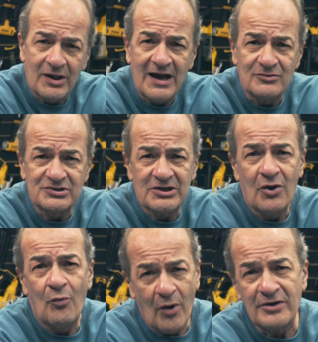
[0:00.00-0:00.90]
house
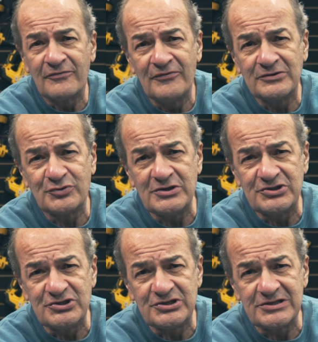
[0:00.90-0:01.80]
water
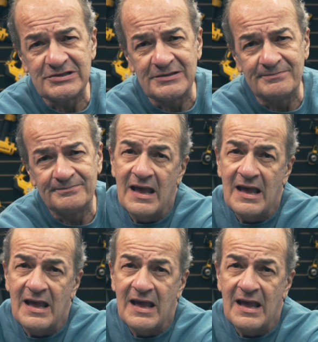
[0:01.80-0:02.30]
filtration system.